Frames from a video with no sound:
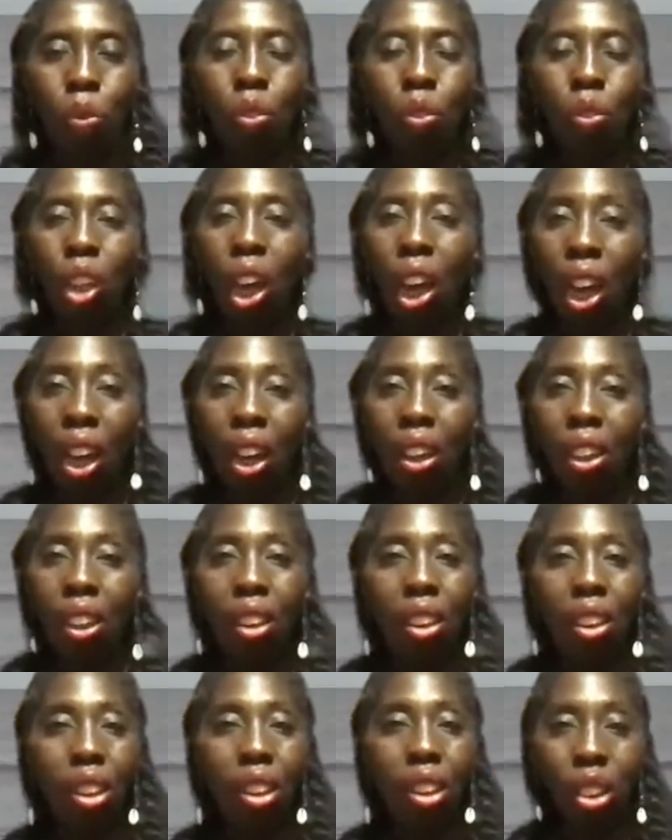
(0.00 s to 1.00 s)
And you're
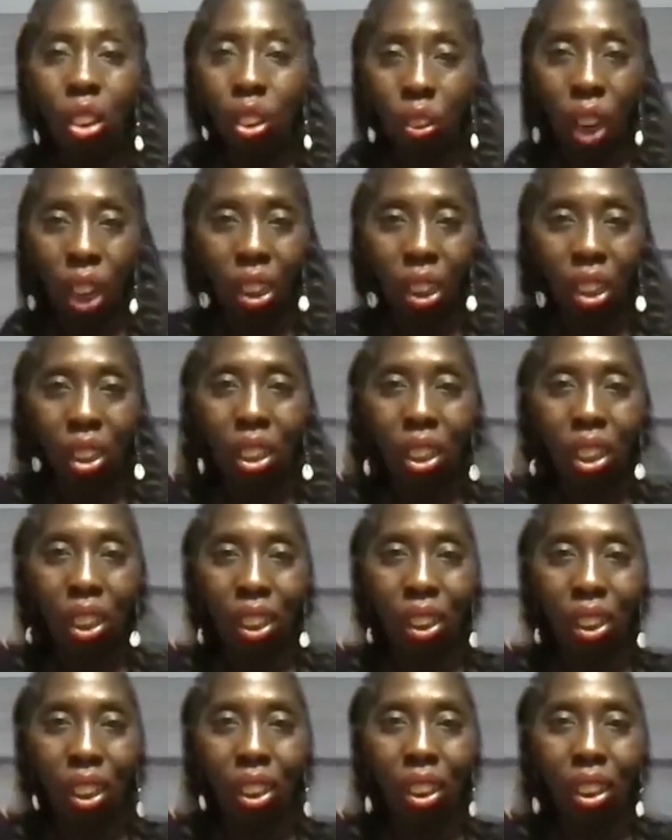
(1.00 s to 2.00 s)
not cracking teeth like
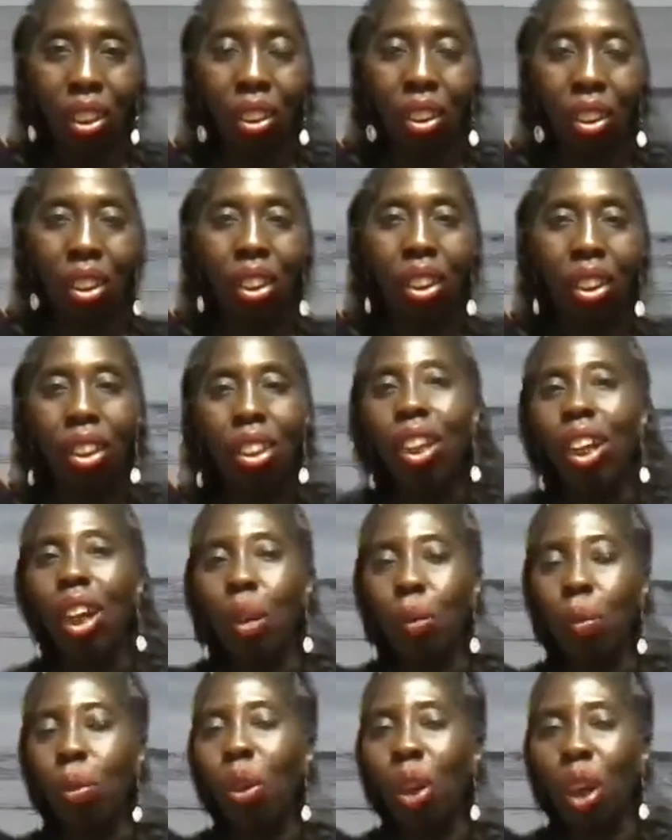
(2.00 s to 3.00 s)
this year. I'm
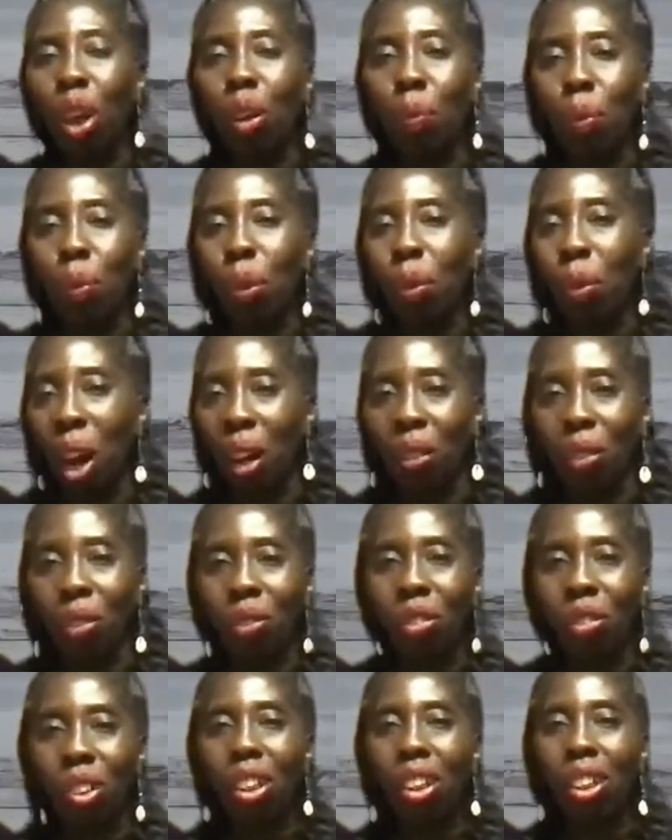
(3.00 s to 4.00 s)
going to help you out
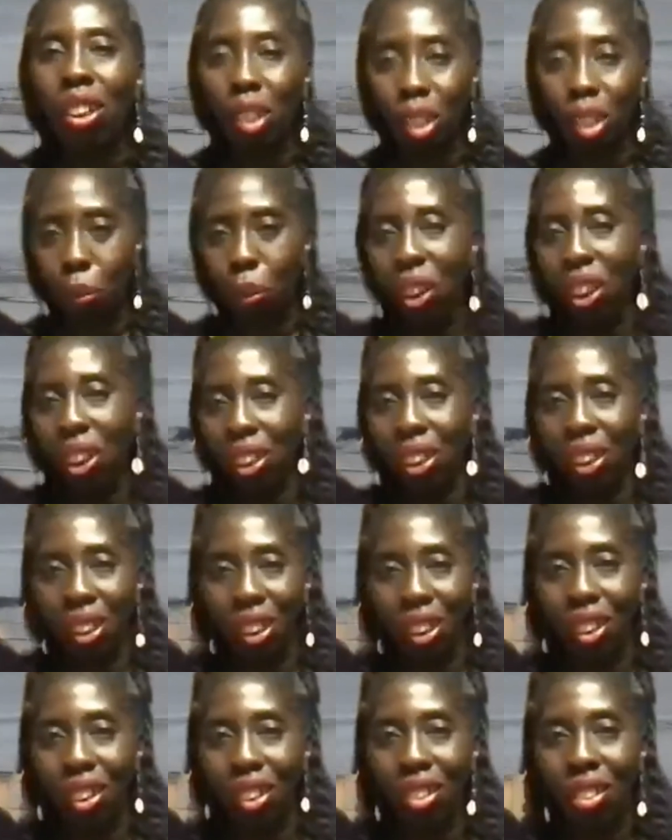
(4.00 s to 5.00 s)
and speak like
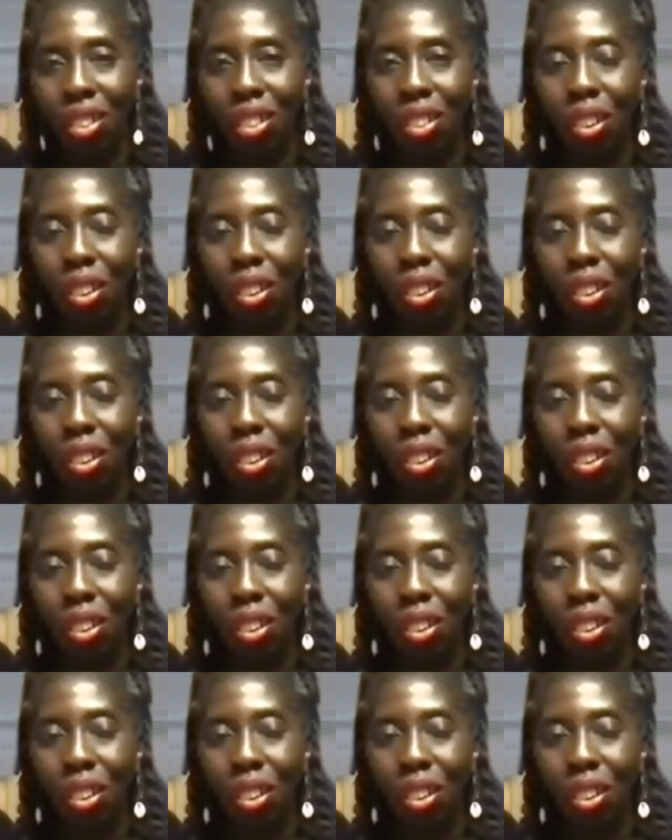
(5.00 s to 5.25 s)
this.